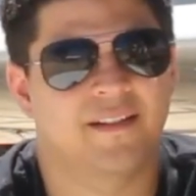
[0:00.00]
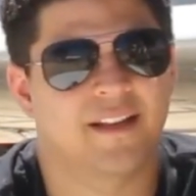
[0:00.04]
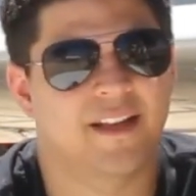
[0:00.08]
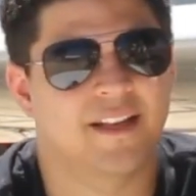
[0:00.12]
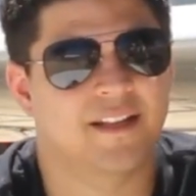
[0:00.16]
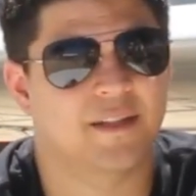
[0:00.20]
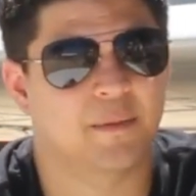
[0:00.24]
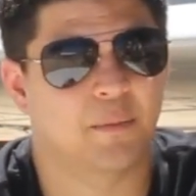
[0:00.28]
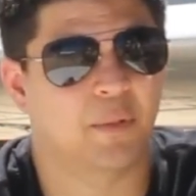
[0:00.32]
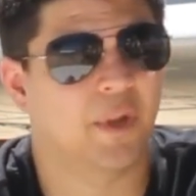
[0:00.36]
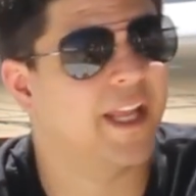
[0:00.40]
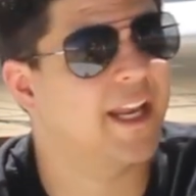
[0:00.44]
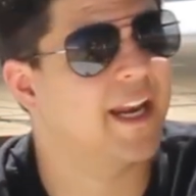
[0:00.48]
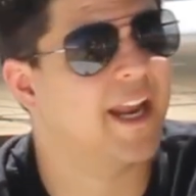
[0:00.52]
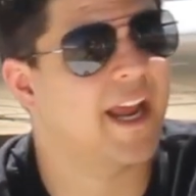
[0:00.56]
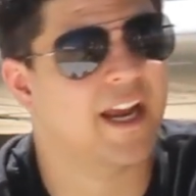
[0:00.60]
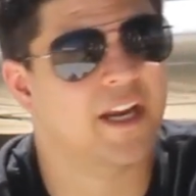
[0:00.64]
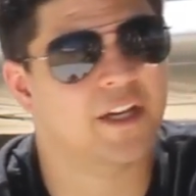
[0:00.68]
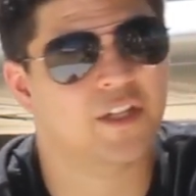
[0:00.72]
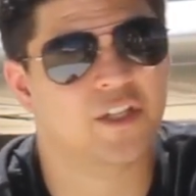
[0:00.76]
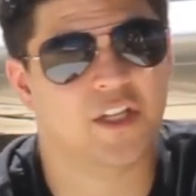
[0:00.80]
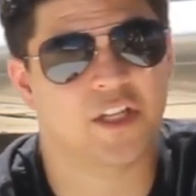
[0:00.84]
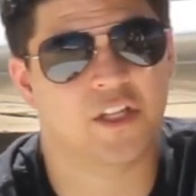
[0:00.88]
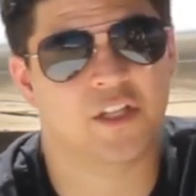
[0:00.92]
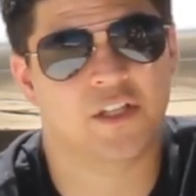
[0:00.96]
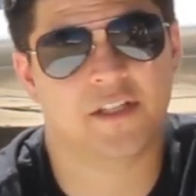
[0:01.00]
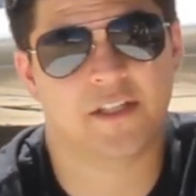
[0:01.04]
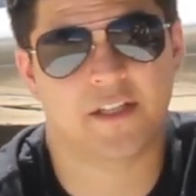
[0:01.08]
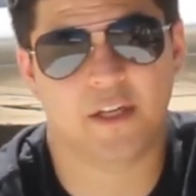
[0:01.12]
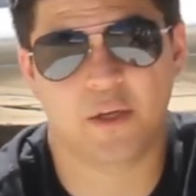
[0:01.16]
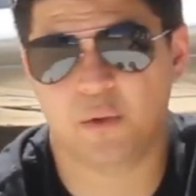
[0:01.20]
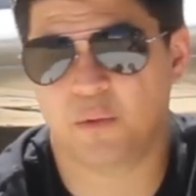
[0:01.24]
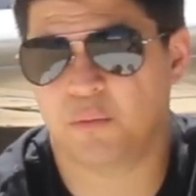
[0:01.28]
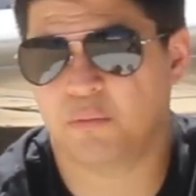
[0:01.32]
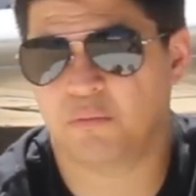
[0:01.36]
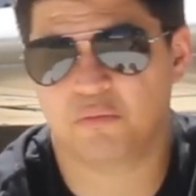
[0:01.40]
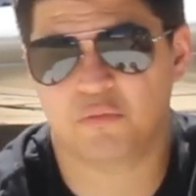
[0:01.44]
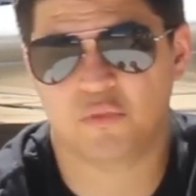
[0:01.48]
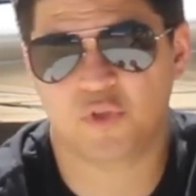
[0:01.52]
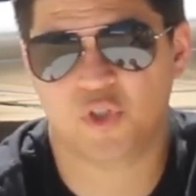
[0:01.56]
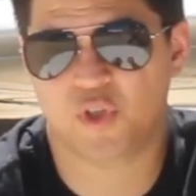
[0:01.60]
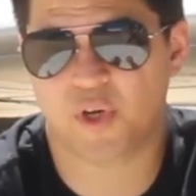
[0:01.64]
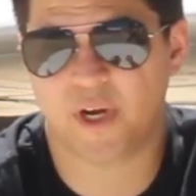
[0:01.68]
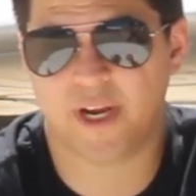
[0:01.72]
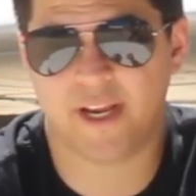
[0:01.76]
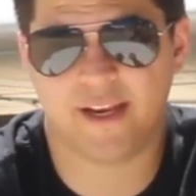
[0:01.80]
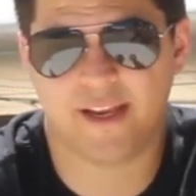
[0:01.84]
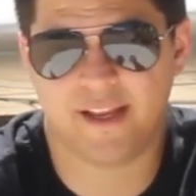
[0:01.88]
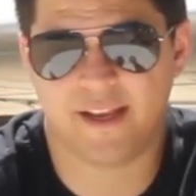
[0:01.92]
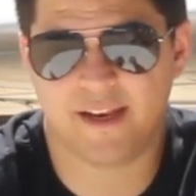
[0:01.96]
It's the plane I actually still
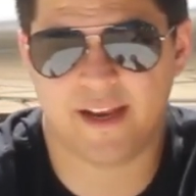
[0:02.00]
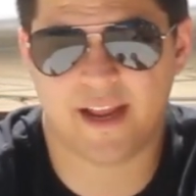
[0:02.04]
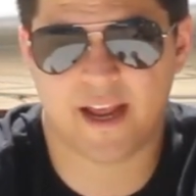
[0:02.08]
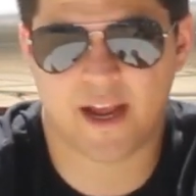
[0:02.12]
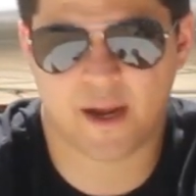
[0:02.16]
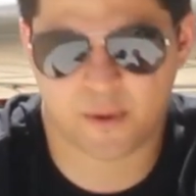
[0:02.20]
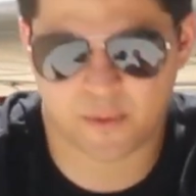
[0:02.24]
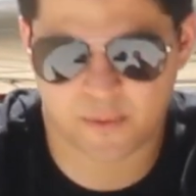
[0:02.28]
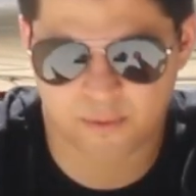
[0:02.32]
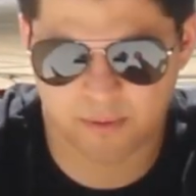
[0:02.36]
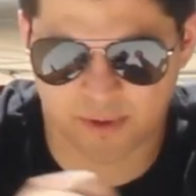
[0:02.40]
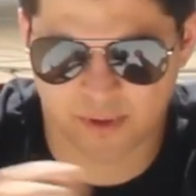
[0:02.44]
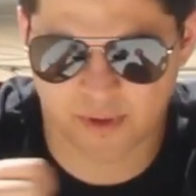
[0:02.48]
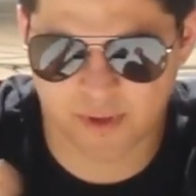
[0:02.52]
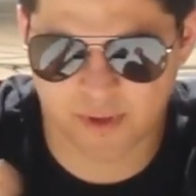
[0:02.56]
train in now.